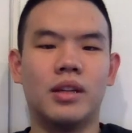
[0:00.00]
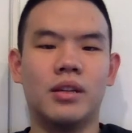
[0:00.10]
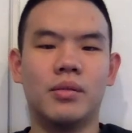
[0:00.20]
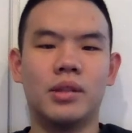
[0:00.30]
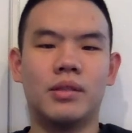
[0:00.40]
it
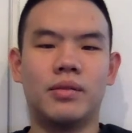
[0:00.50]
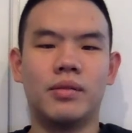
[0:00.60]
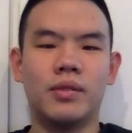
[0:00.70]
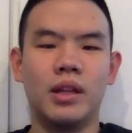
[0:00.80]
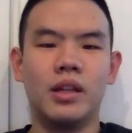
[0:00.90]
was
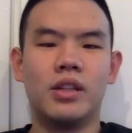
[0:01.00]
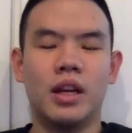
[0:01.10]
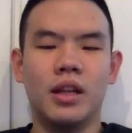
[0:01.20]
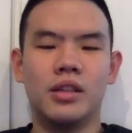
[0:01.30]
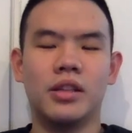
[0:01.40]
really
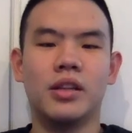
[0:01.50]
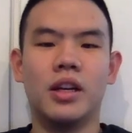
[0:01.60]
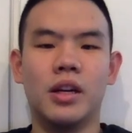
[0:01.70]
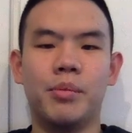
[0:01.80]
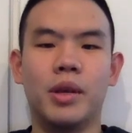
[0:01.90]
challenging
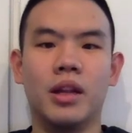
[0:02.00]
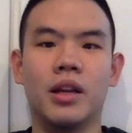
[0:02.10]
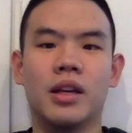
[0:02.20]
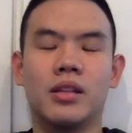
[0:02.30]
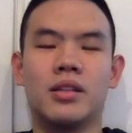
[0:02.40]
yet appealing
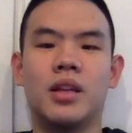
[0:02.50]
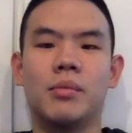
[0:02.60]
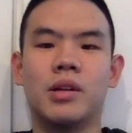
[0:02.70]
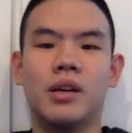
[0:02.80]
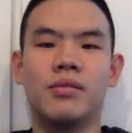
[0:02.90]
at the same
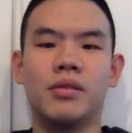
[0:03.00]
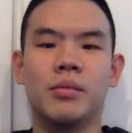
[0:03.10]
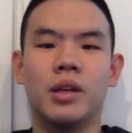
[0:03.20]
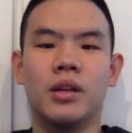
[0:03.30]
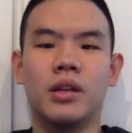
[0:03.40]
time for me.